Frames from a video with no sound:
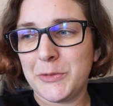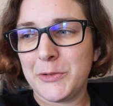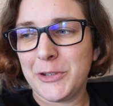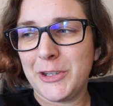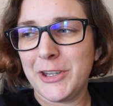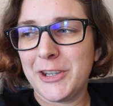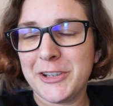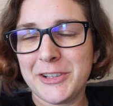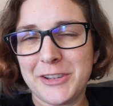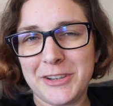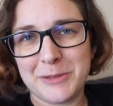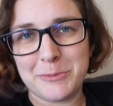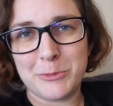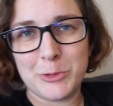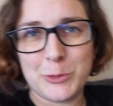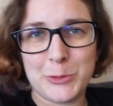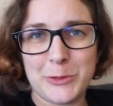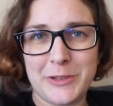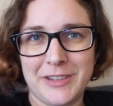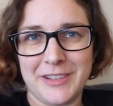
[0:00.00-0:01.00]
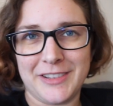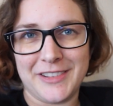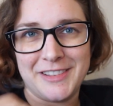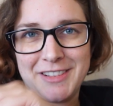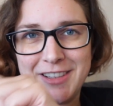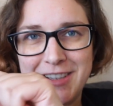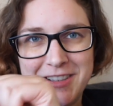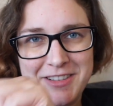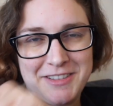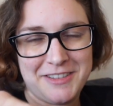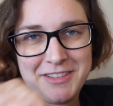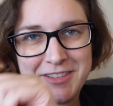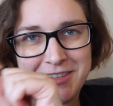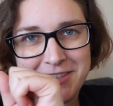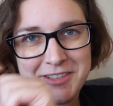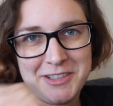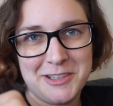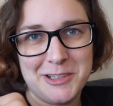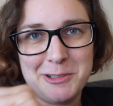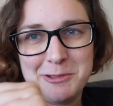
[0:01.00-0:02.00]
you hear some noises,
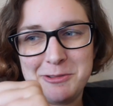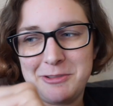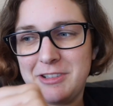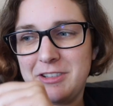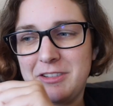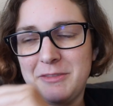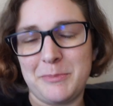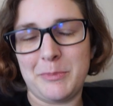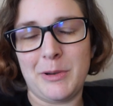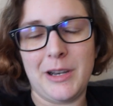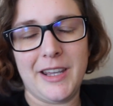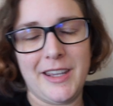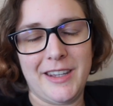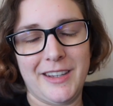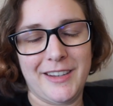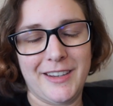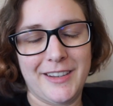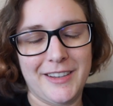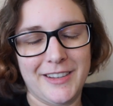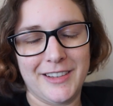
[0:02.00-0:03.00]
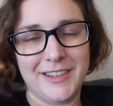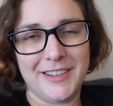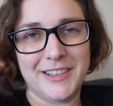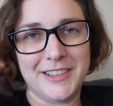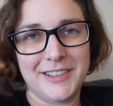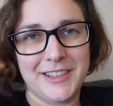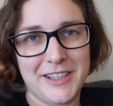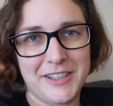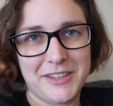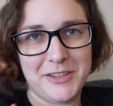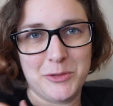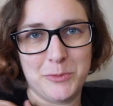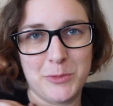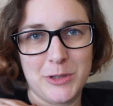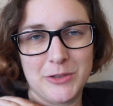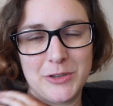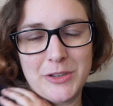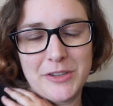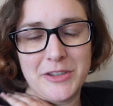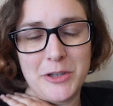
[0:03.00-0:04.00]
that's Lucas playing next to
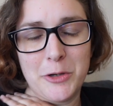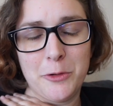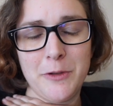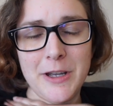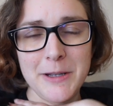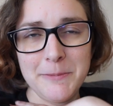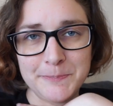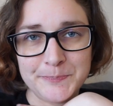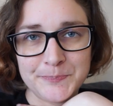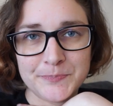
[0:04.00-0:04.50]
me on the sofa.